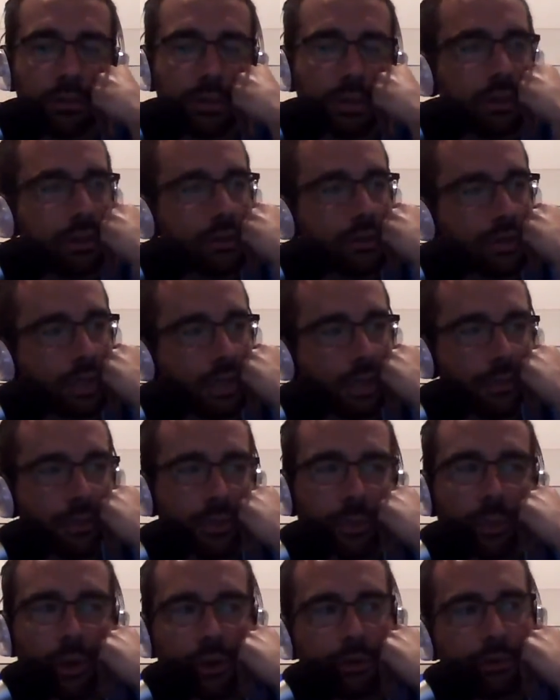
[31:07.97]
There's going to
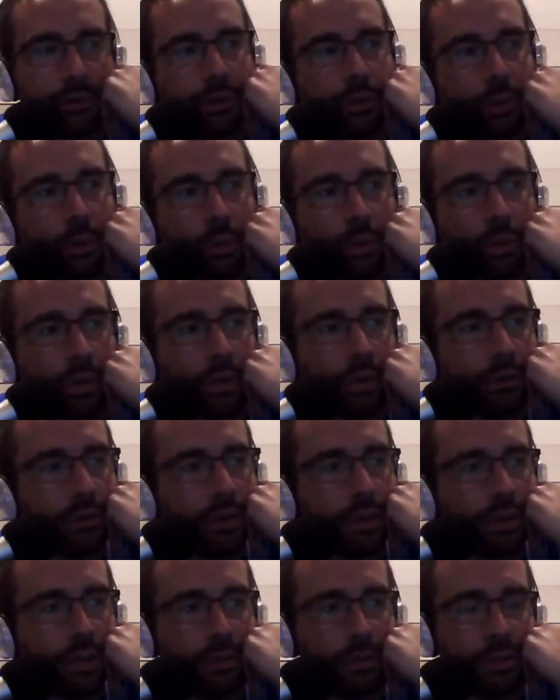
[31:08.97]
be probably one
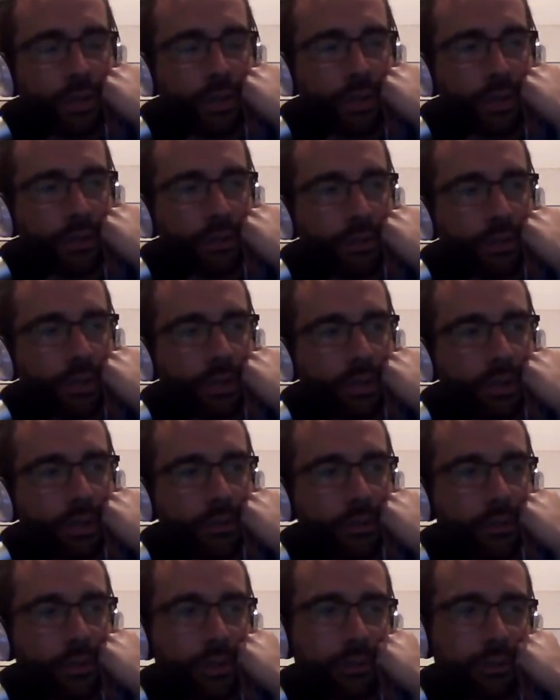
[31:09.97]
that comes out of this
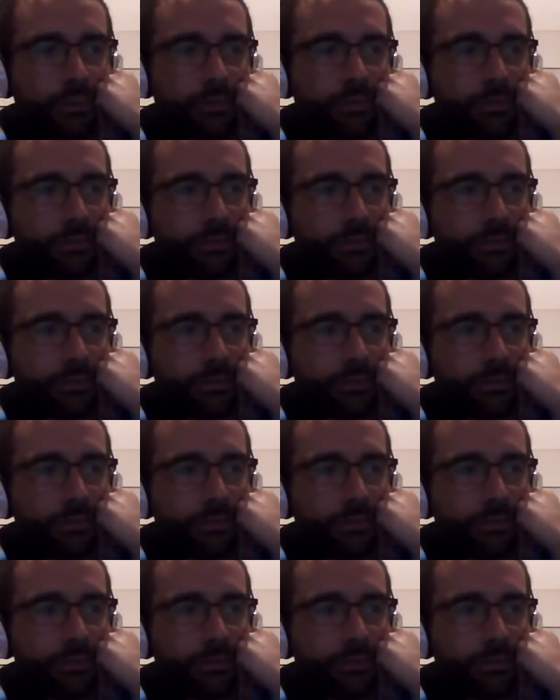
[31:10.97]
range, but